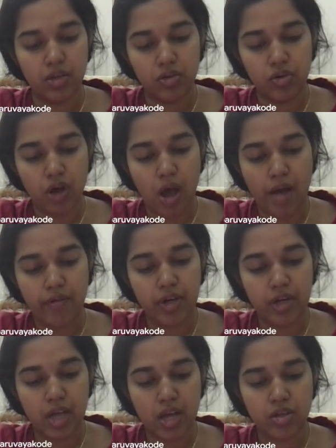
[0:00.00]
So you have
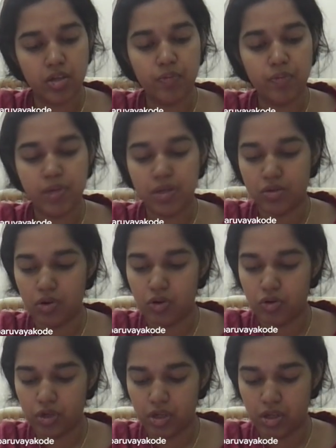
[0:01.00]
a reaction T
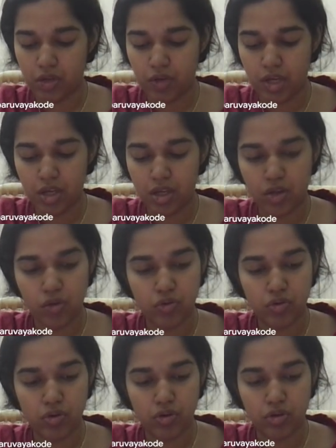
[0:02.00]
solution giving
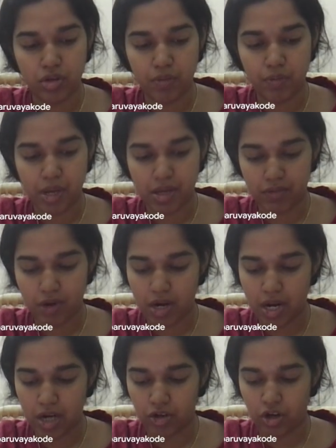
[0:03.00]
Q solution plus
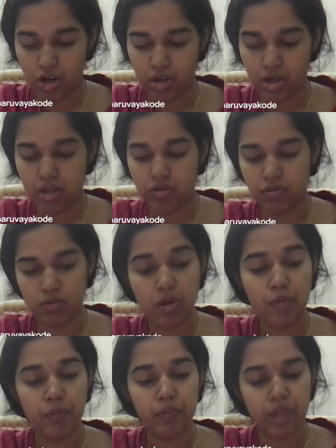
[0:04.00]
1 electron
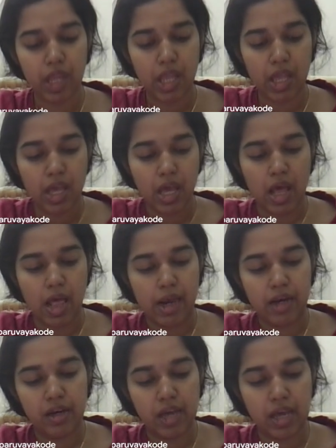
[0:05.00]
transfer
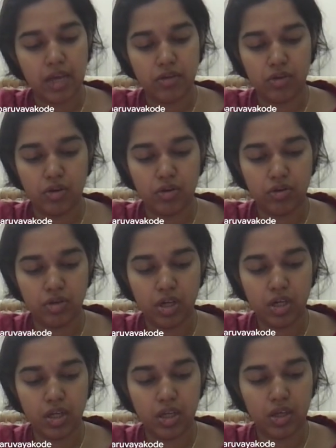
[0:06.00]
and A
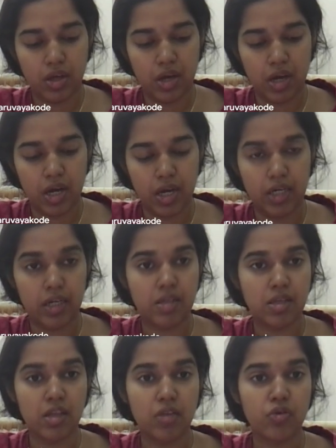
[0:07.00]
solution, it
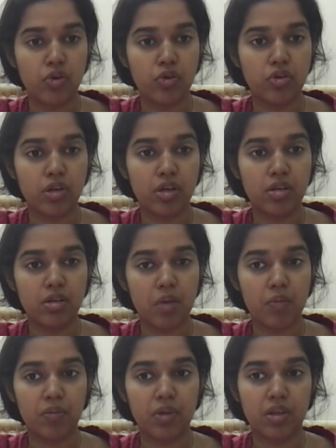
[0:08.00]
is in the solution,
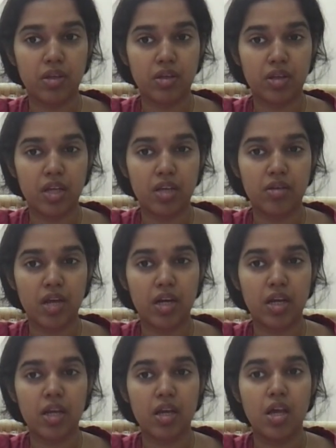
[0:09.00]
something is
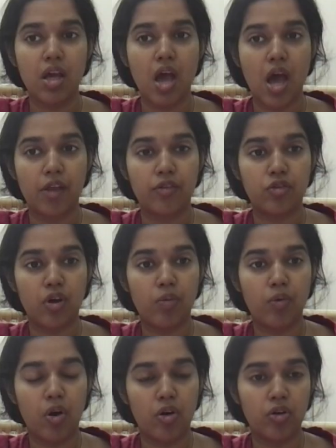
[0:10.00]
getting
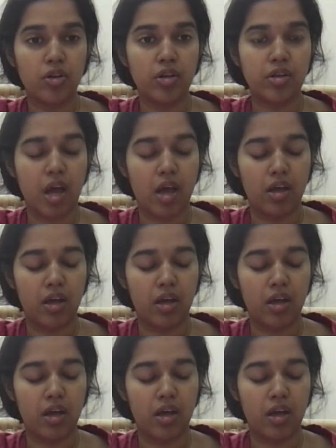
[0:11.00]
adsorbed onto the